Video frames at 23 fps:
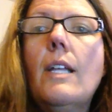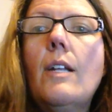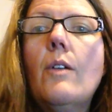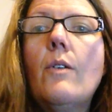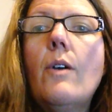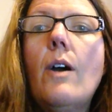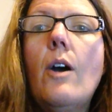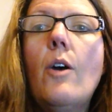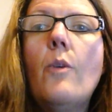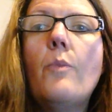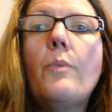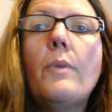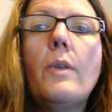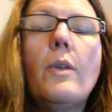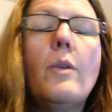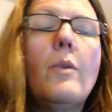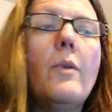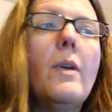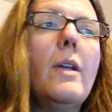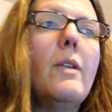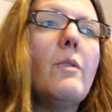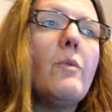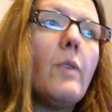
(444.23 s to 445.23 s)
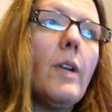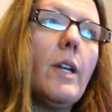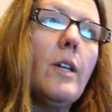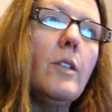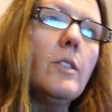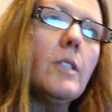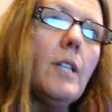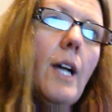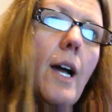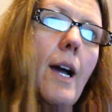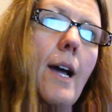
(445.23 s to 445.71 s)
They don't help you in
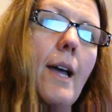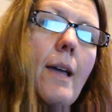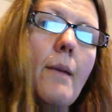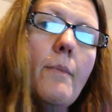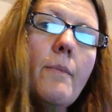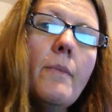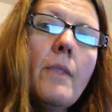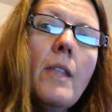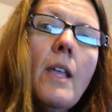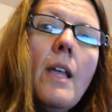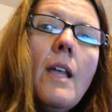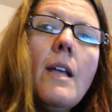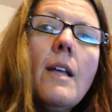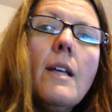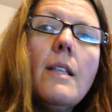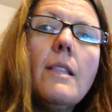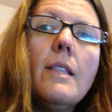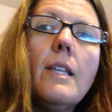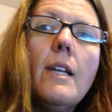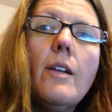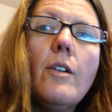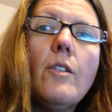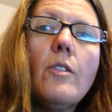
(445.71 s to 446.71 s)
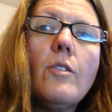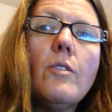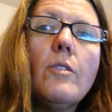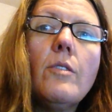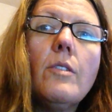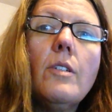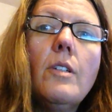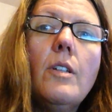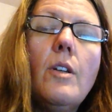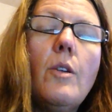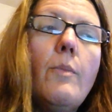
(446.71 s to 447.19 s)
real time. They are,
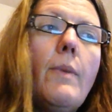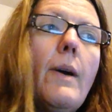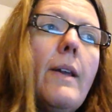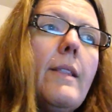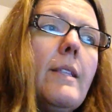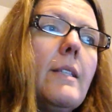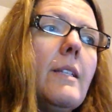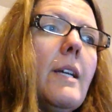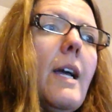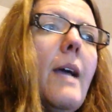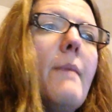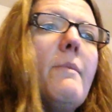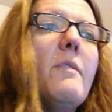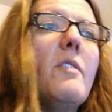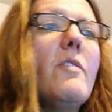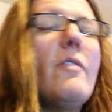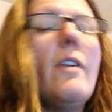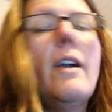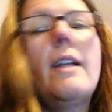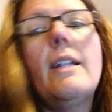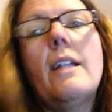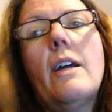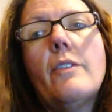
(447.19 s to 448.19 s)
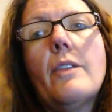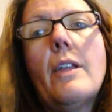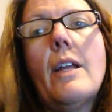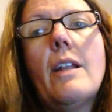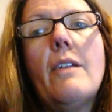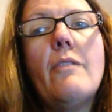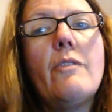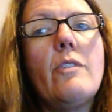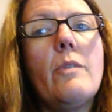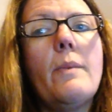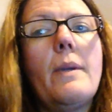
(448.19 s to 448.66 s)
by the time you find out
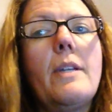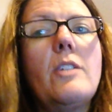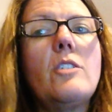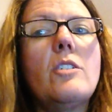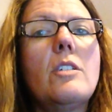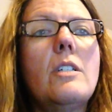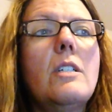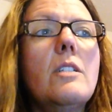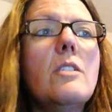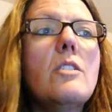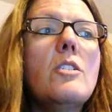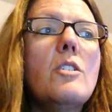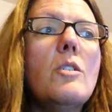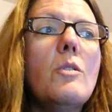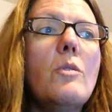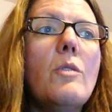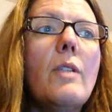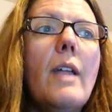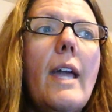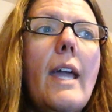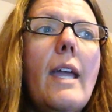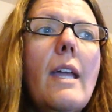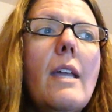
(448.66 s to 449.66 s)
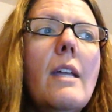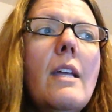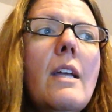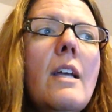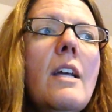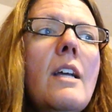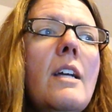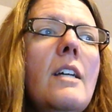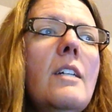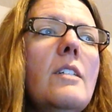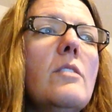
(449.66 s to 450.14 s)
that information, it's too late.
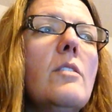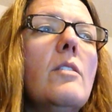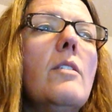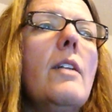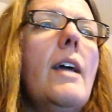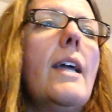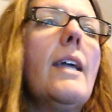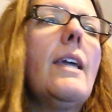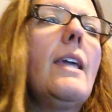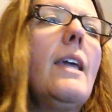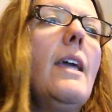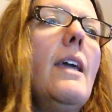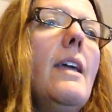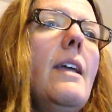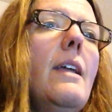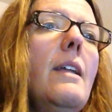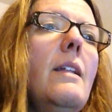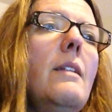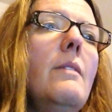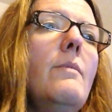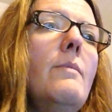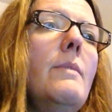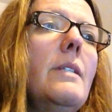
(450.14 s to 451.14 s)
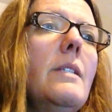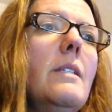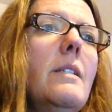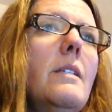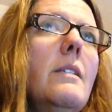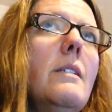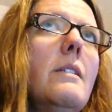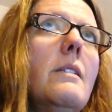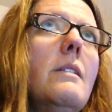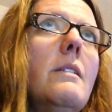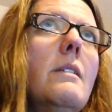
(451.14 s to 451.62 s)
So like in
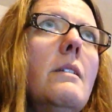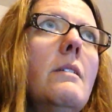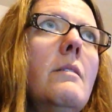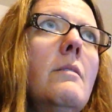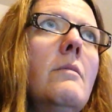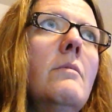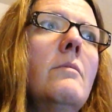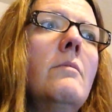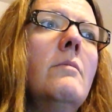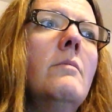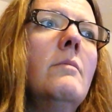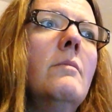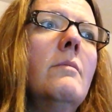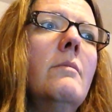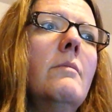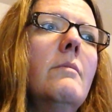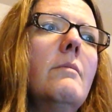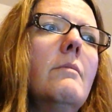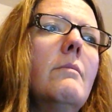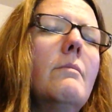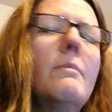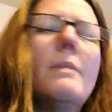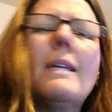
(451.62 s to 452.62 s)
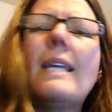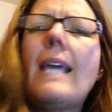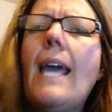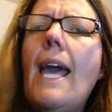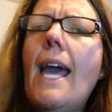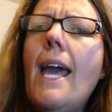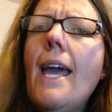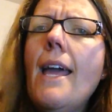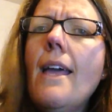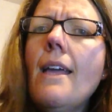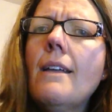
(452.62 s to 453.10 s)
Mrs.
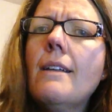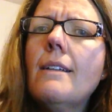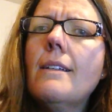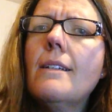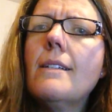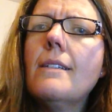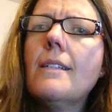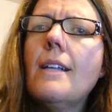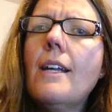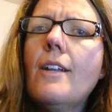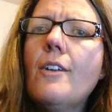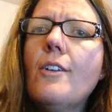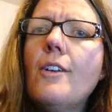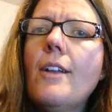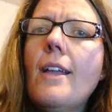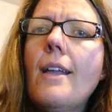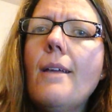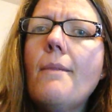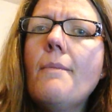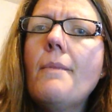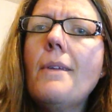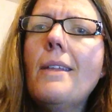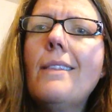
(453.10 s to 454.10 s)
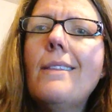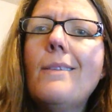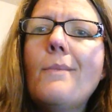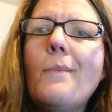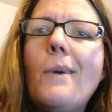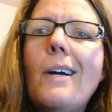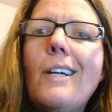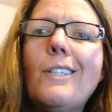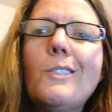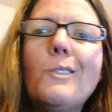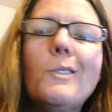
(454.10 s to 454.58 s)
Begay, is that her name in the
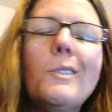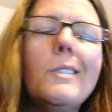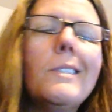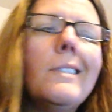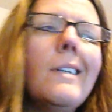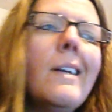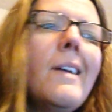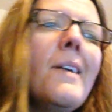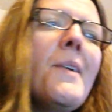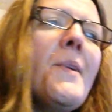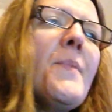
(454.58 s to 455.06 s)
modules?